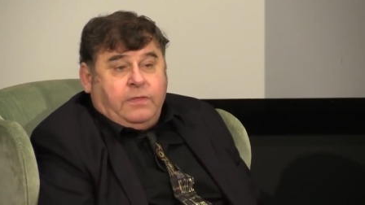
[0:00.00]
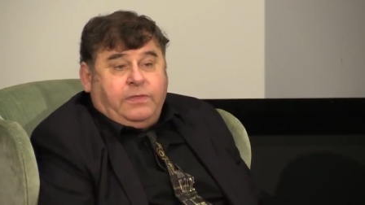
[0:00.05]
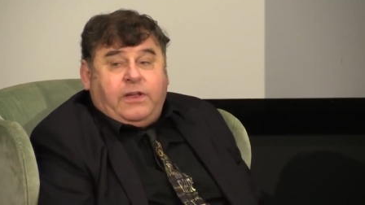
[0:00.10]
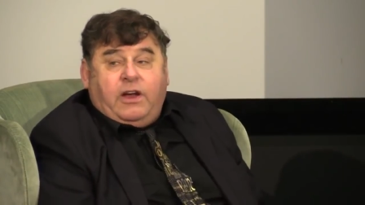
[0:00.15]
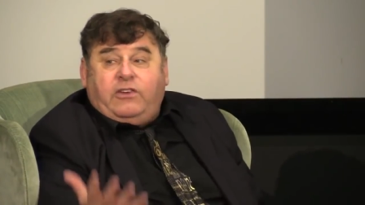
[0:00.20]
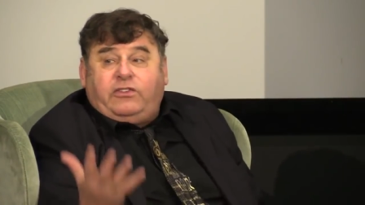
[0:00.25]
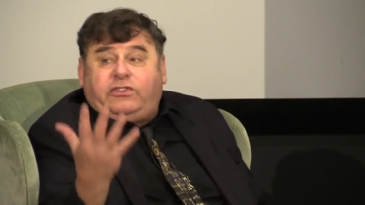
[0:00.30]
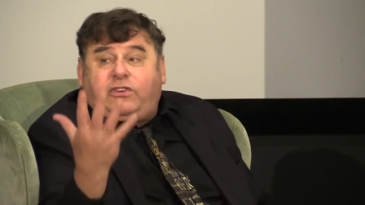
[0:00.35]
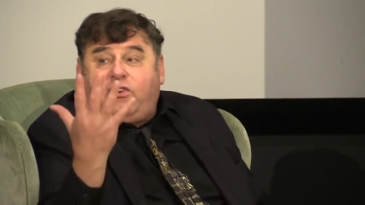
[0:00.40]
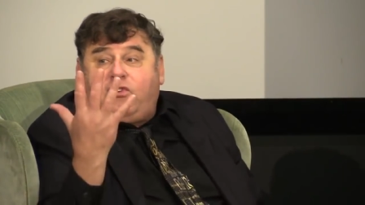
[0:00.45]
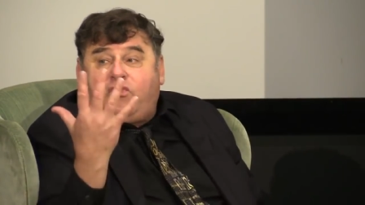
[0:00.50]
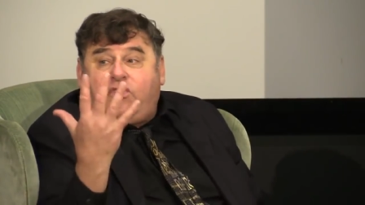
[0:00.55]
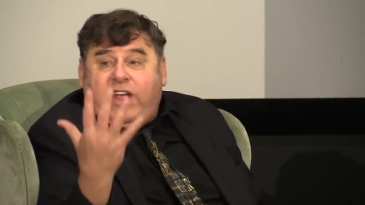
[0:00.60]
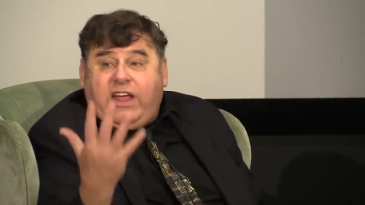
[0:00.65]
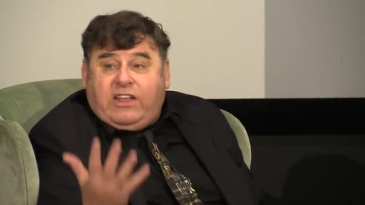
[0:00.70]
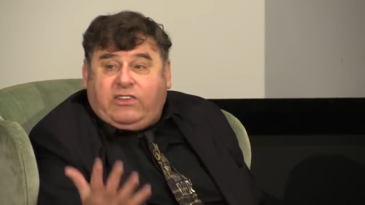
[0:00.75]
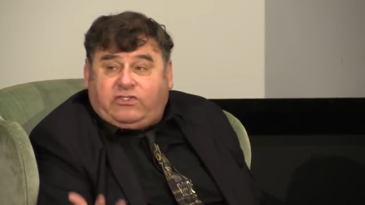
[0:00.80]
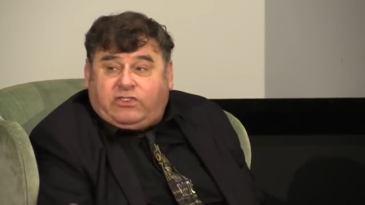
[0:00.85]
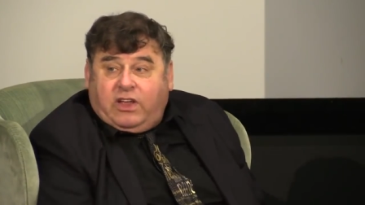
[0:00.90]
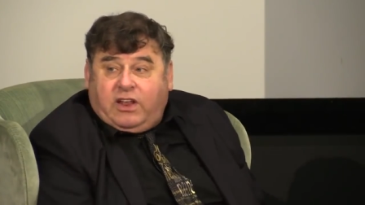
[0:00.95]
There's a
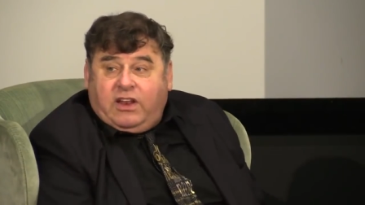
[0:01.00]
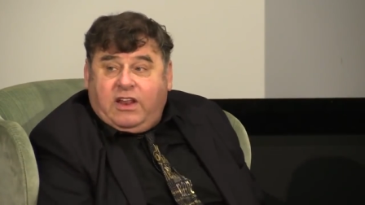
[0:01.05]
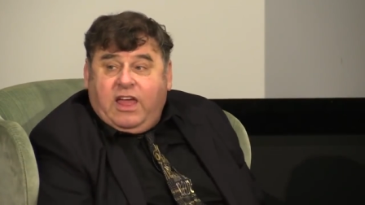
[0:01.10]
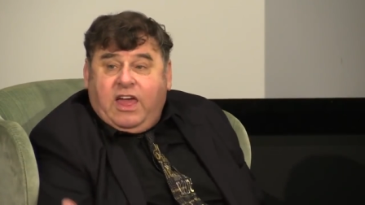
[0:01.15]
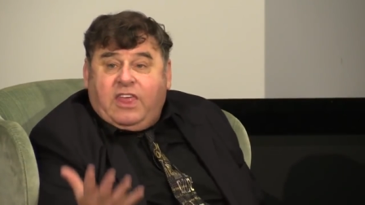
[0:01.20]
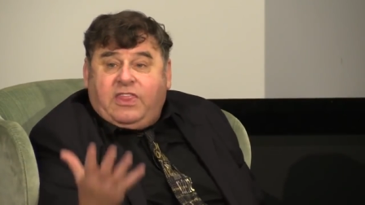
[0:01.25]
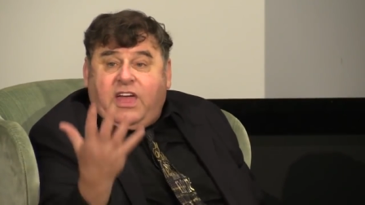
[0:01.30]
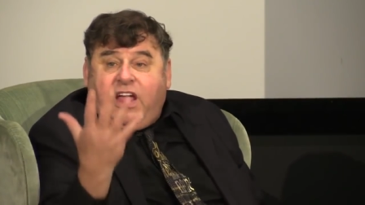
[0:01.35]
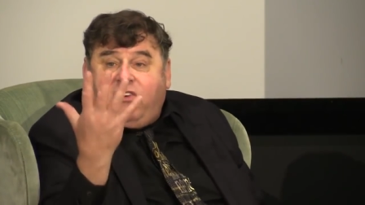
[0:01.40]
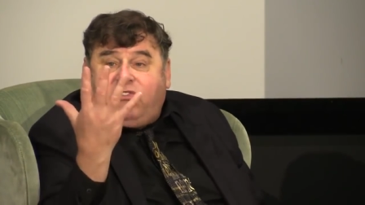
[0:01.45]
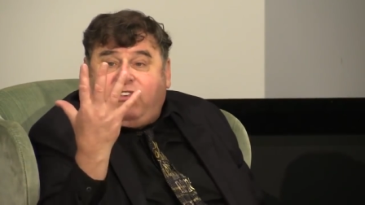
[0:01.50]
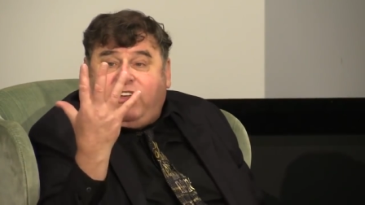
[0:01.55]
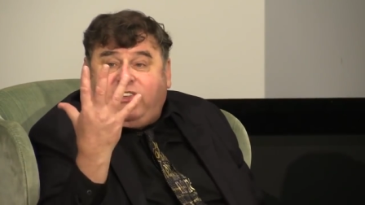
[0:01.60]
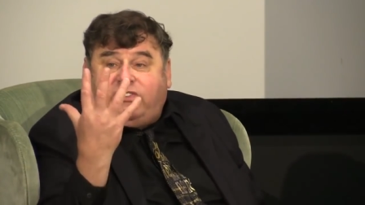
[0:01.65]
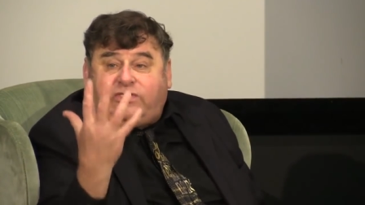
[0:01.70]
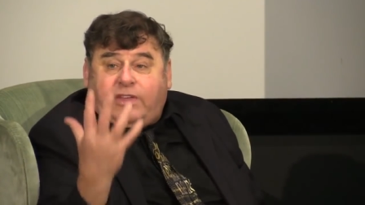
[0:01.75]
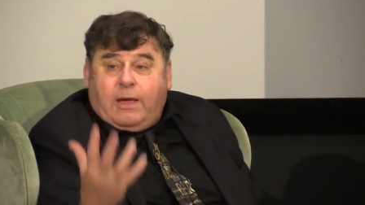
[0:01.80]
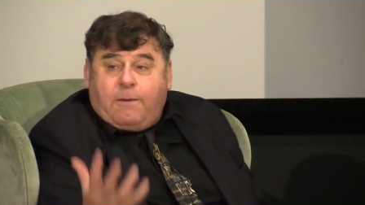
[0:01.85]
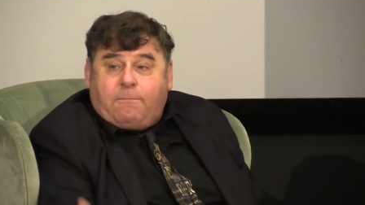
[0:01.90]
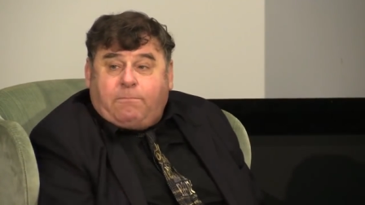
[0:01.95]
reason they
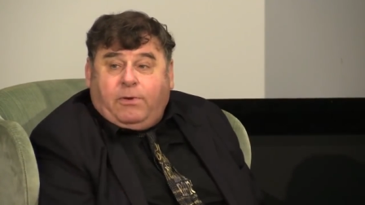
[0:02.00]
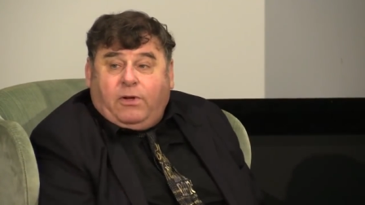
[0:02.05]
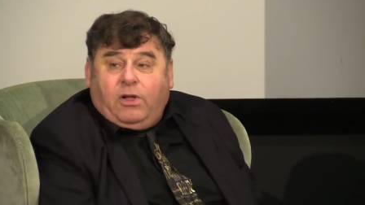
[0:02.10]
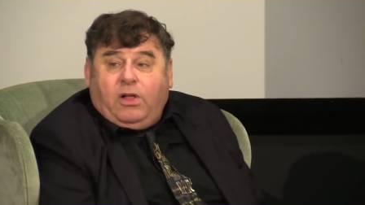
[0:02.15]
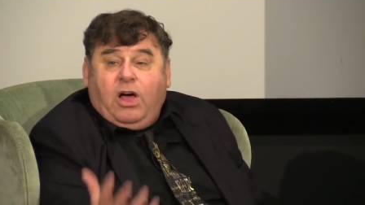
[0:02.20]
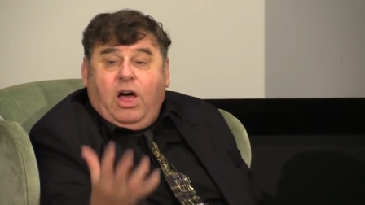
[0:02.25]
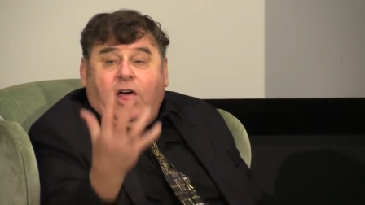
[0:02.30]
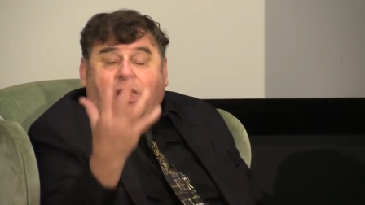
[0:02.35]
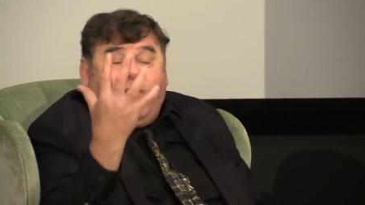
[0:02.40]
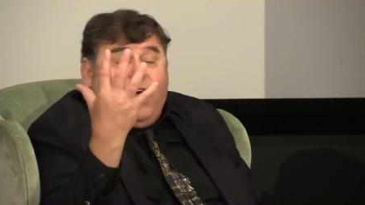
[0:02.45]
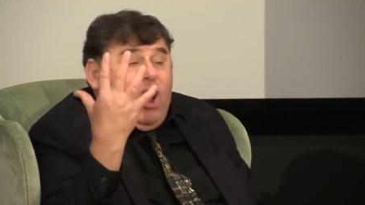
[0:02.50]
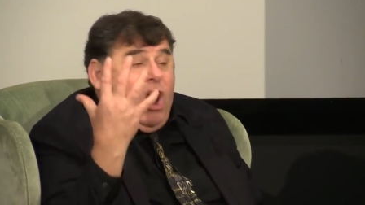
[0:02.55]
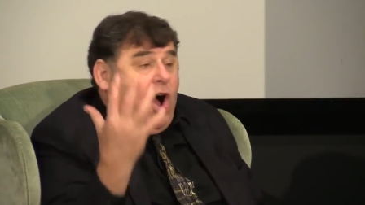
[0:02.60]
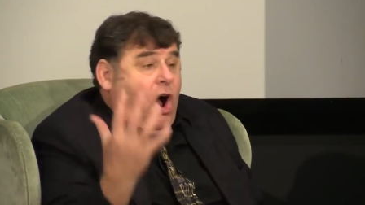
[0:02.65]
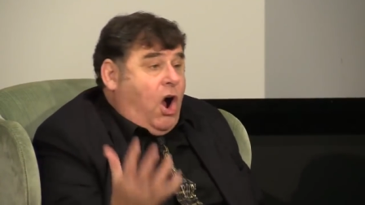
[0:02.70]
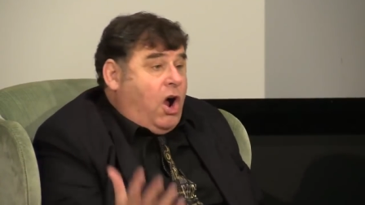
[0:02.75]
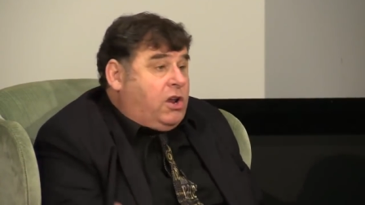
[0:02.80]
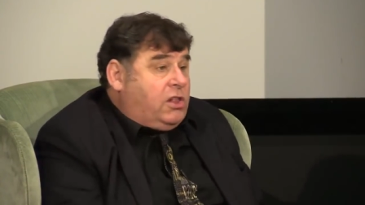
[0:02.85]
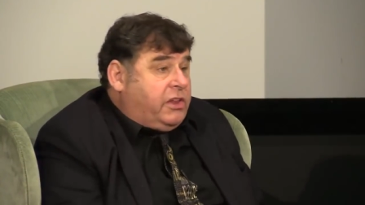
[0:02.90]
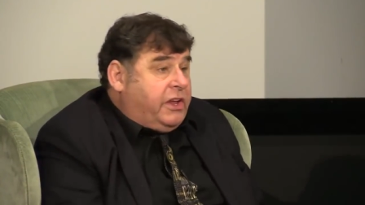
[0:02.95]
resemble the
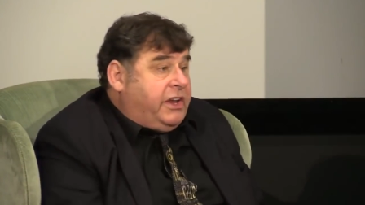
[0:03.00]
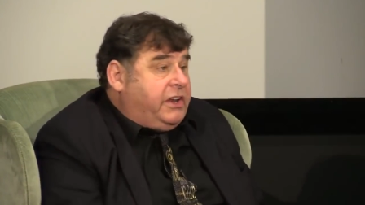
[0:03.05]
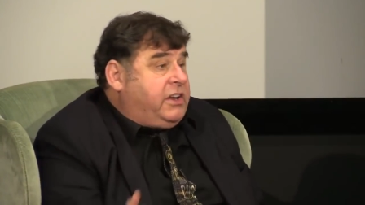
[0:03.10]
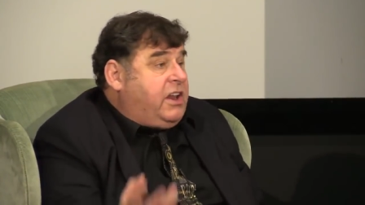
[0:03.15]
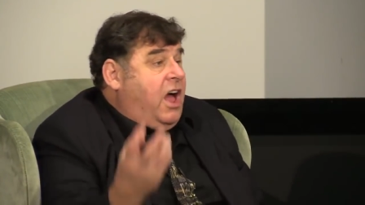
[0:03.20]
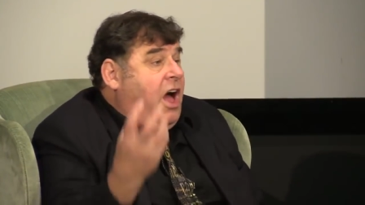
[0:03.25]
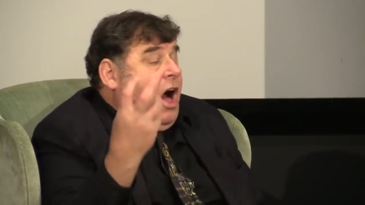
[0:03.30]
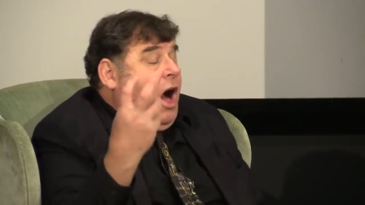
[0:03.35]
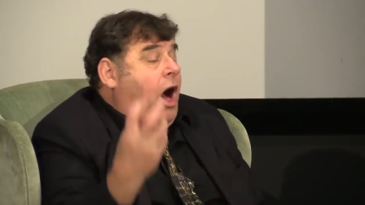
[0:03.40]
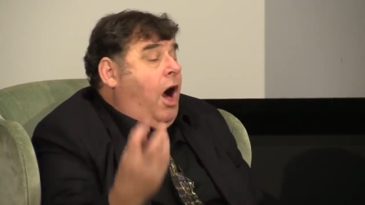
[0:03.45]
harlot